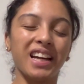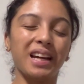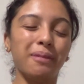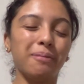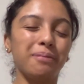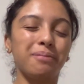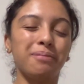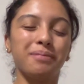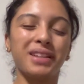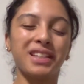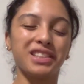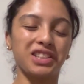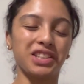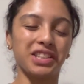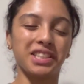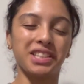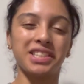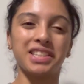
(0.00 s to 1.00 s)
And make
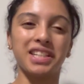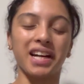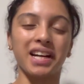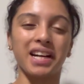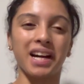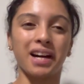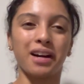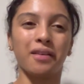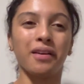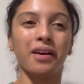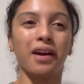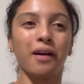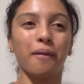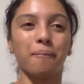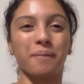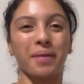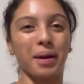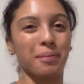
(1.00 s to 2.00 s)
sure to check out
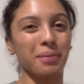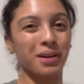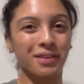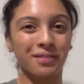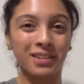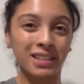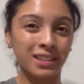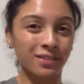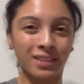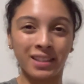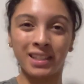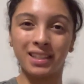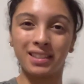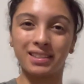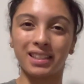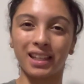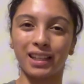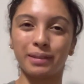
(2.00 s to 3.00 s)
my previous
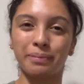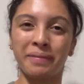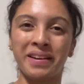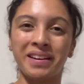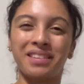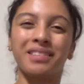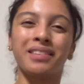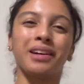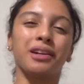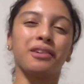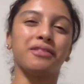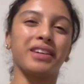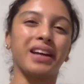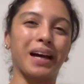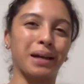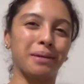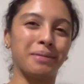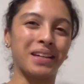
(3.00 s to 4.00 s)
videos. I spent a lot of
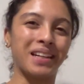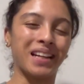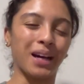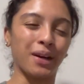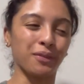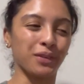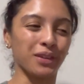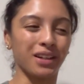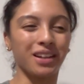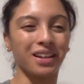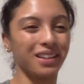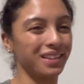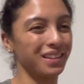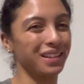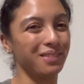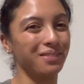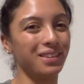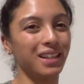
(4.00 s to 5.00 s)
time and effort on
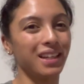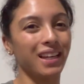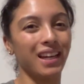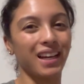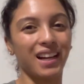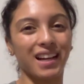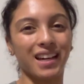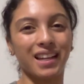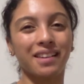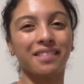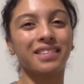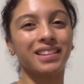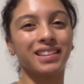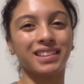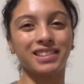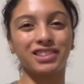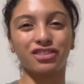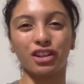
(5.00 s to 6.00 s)
them, and I
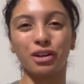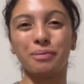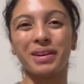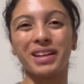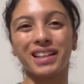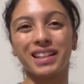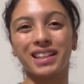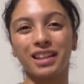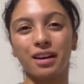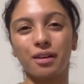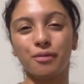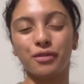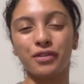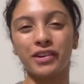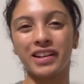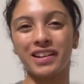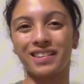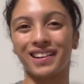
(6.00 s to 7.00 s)
really enjoy making them
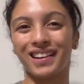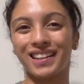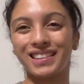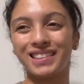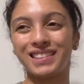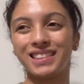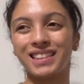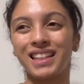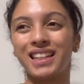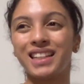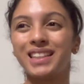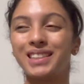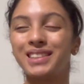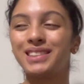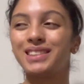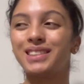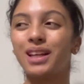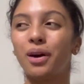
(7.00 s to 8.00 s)
for you guys.
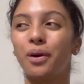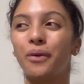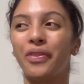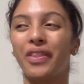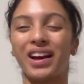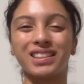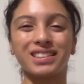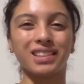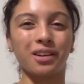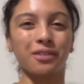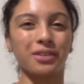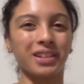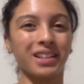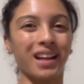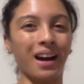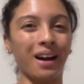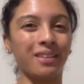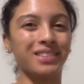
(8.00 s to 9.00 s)
So that's all for
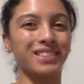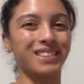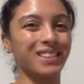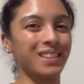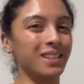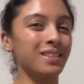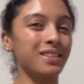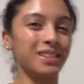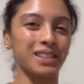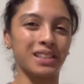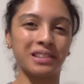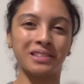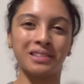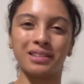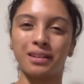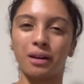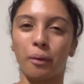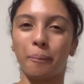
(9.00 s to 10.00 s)
now. See you soon.